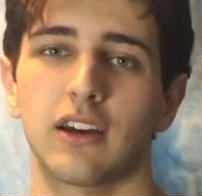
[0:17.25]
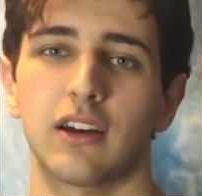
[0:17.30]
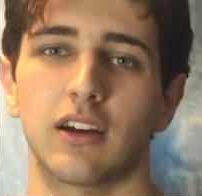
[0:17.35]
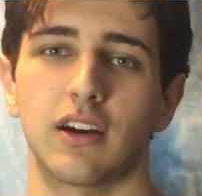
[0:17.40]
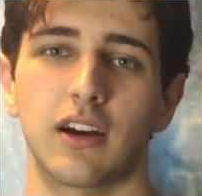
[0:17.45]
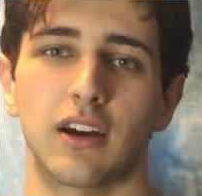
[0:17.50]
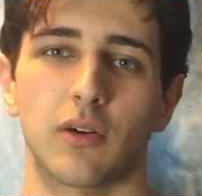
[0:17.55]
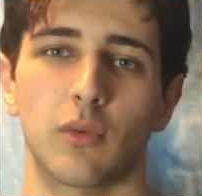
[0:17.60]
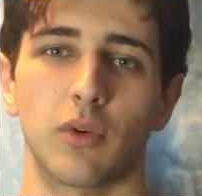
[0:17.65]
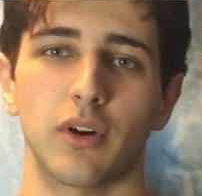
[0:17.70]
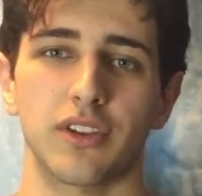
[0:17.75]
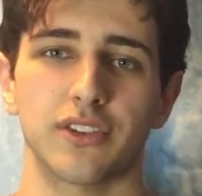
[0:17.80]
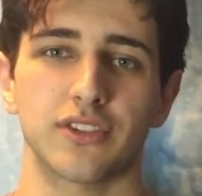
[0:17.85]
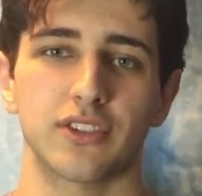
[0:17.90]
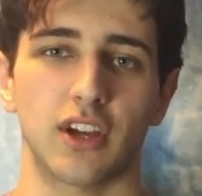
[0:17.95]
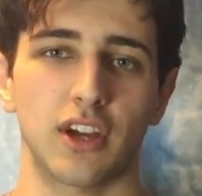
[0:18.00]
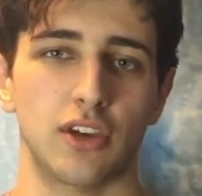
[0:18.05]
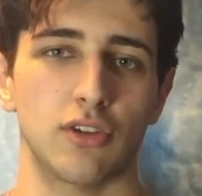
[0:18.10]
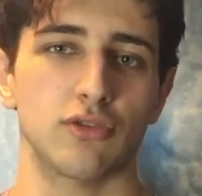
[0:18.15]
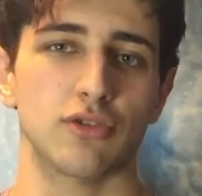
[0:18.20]
While it's
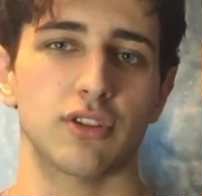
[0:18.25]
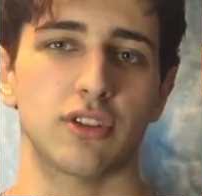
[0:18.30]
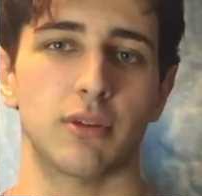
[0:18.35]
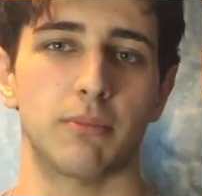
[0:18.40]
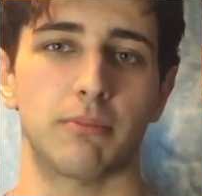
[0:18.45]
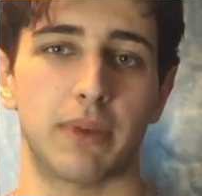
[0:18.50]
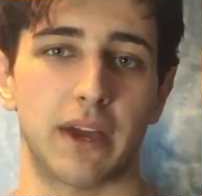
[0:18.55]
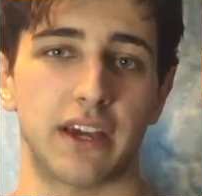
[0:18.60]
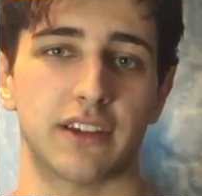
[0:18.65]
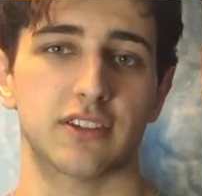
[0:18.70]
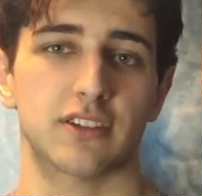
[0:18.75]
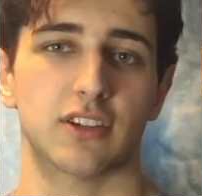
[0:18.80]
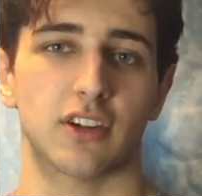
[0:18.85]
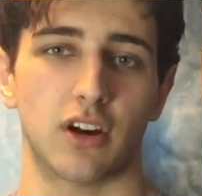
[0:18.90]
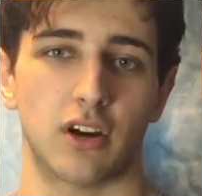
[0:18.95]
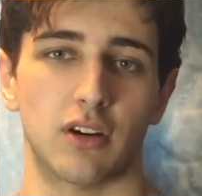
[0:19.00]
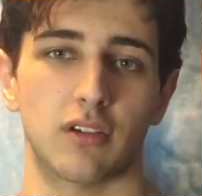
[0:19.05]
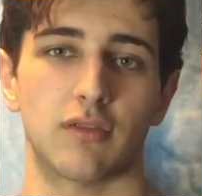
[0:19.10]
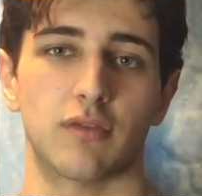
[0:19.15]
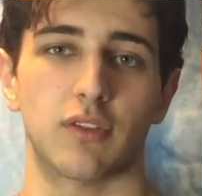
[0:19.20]
not usually the best
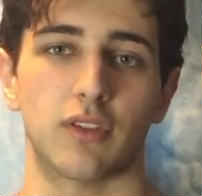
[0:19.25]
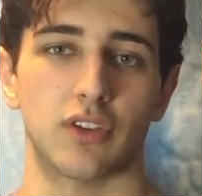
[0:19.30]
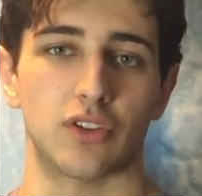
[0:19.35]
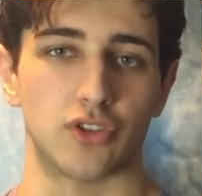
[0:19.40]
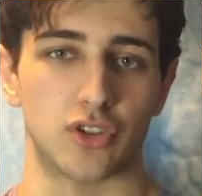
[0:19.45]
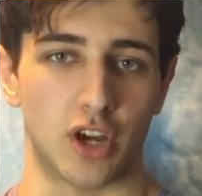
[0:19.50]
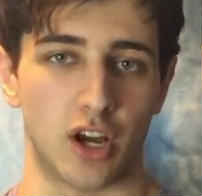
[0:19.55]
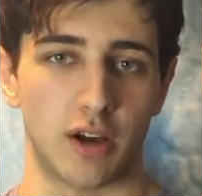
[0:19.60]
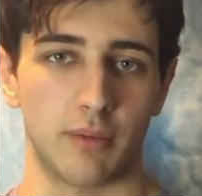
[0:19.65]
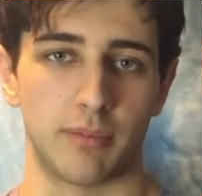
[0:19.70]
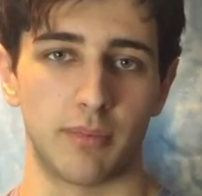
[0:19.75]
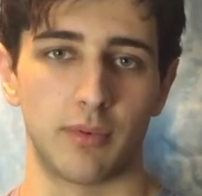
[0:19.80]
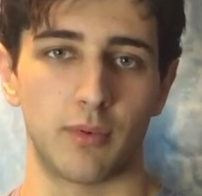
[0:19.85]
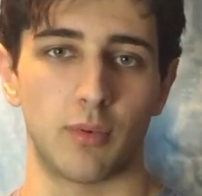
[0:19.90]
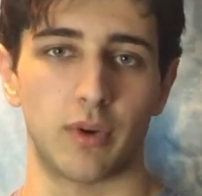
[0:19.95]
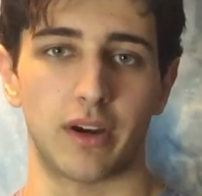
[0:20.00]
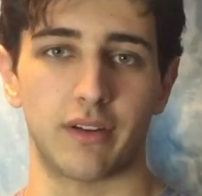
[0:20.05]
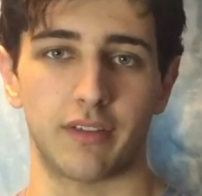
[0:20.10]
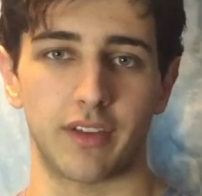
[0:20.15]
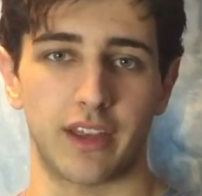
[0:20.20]
card for the job,
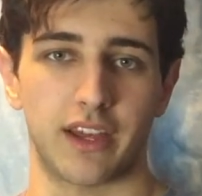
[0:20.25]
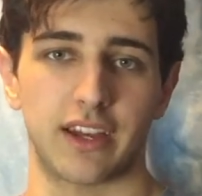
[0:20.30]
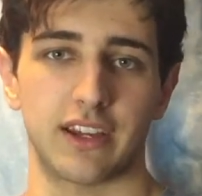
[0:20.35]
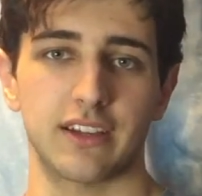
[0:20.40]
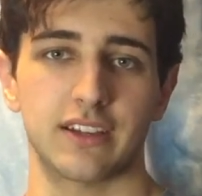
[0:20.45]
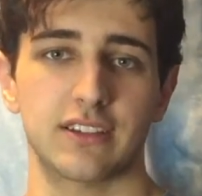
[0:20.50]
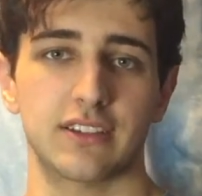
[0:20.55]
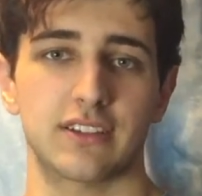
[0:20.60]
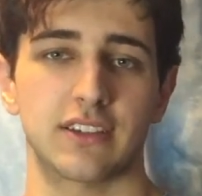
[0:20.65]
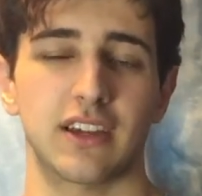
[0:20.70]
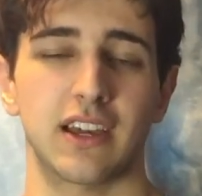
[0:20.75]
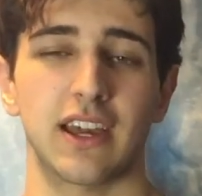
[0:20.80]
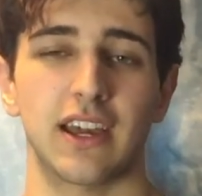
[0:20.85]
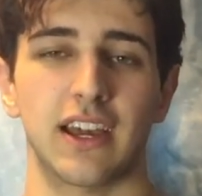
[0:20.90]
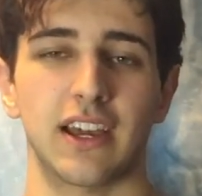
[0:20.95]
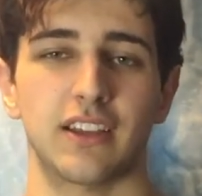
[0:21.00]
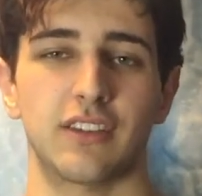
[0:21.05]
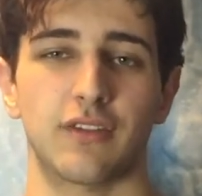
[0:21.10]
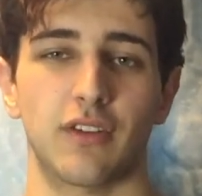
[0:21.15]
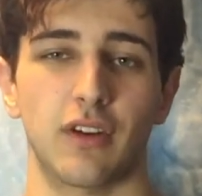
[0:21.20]
whatever that is,
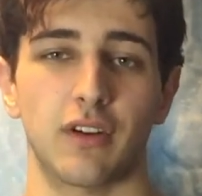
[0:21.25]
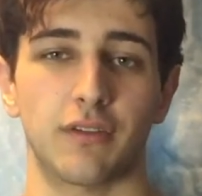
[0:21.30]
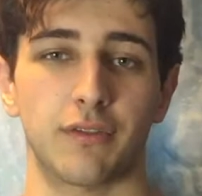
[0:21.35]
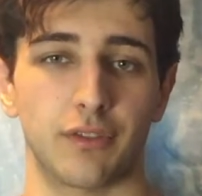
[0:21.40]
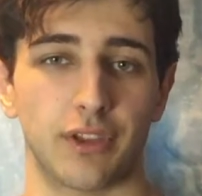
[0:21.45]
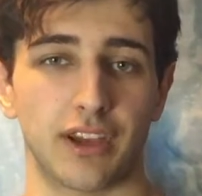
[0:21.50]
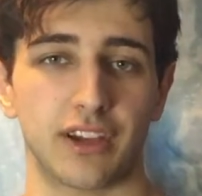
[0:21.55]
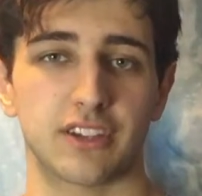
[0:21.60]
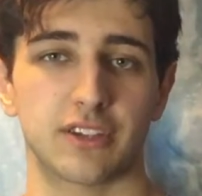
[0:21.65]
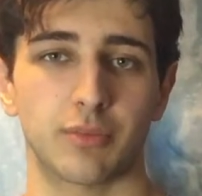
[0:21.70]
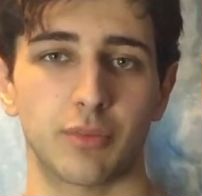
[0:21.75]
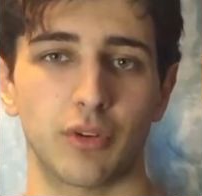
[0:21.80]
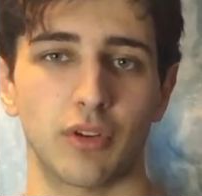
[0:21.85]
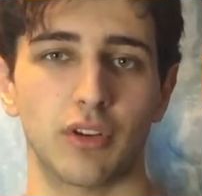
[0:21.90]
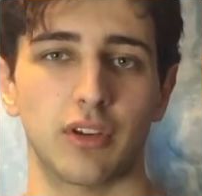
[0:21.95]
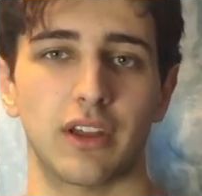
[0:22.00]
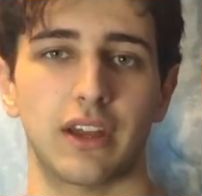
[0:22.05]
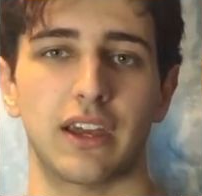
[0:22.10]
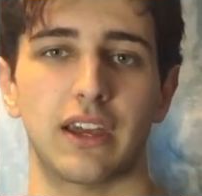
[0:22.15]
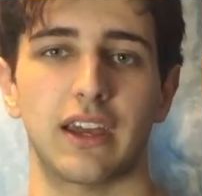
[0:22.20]
it's very
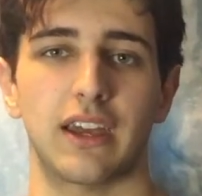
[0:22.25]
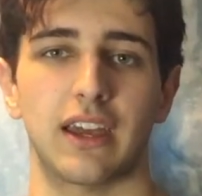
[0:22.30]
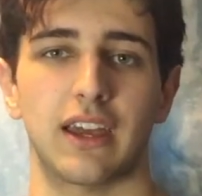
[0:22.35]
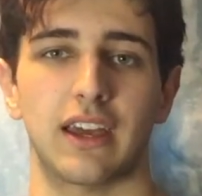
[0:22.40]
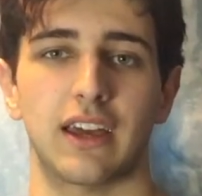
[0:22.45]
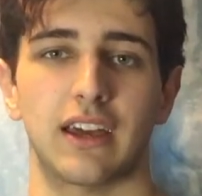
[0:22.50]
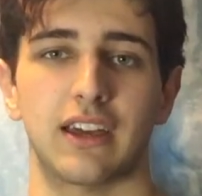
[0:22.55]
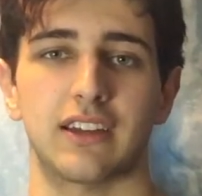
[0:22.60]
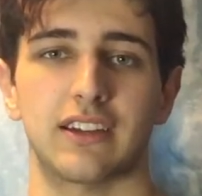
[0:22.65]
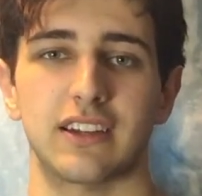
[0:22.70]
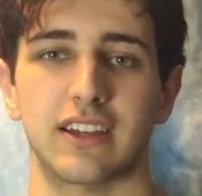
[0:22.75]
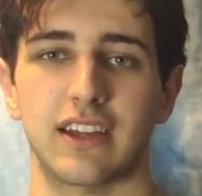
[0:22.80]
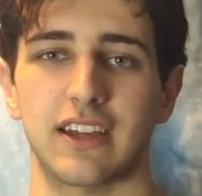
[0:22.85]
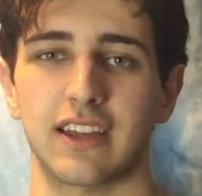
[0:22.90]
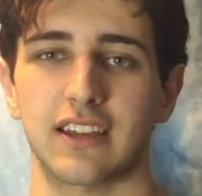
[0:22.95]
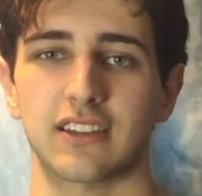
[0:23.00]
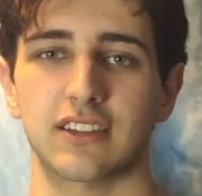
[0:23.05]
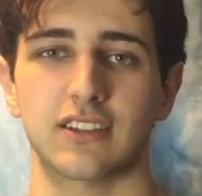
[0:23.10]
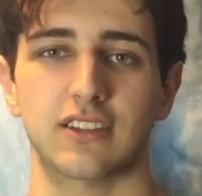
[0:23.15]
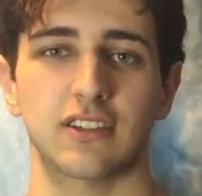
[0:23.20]
flexible and
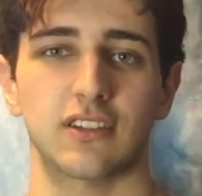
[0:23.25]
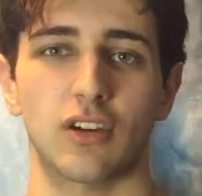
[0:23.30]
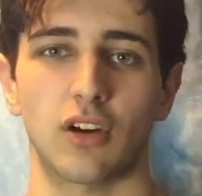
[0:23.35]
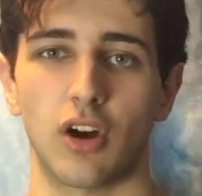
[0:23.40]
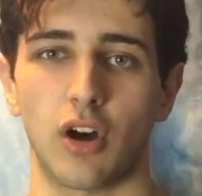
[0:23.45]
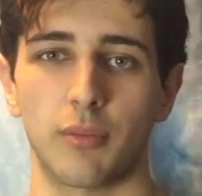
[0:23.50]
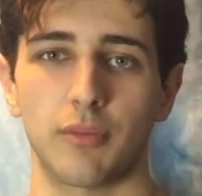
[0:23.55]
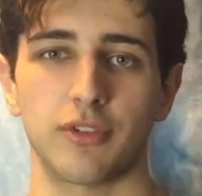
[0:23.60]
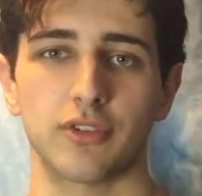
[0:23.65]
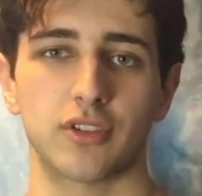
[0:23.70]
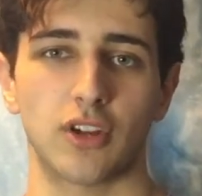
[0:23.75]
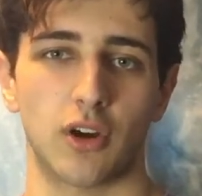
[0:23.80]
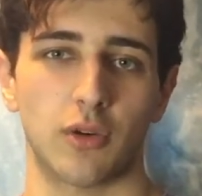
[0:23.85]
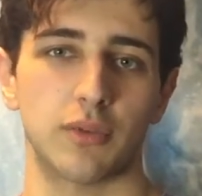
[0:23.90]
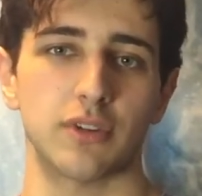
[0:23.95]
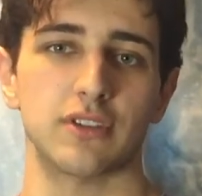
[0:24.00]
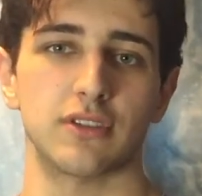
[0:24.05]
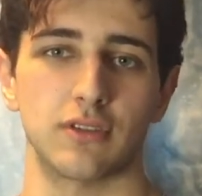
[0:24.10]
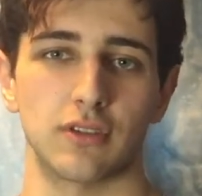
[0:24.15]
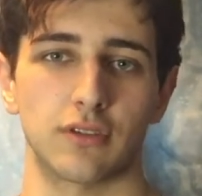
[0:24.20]
it's almost
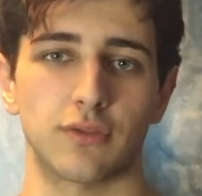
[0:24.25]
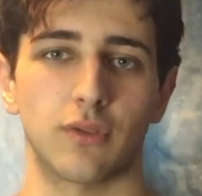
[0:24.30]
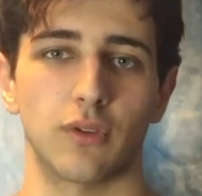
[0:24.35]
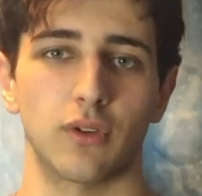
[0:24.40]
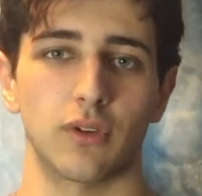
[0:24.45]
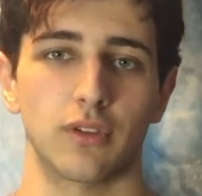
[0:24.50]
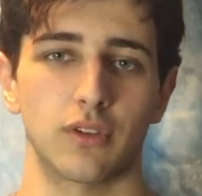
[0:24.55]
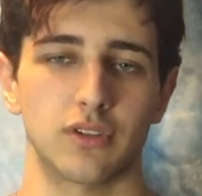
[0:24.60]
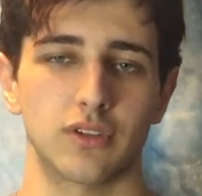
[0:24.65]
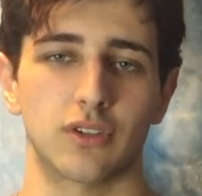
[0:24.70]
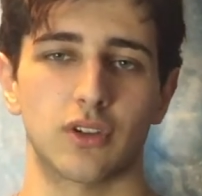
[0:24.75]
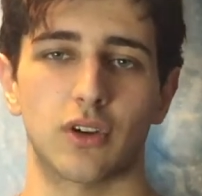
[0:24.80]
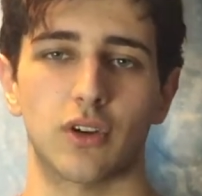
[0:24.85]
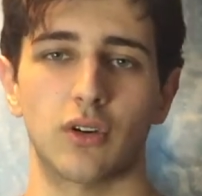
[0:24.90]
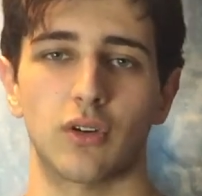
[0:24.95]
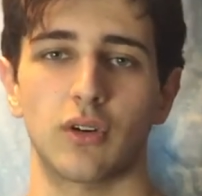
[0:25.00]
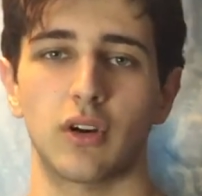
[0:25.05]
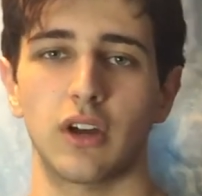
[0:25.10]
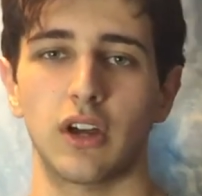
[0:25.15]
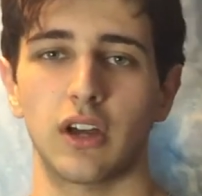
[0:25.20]
always useful.
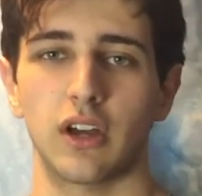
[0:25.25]
So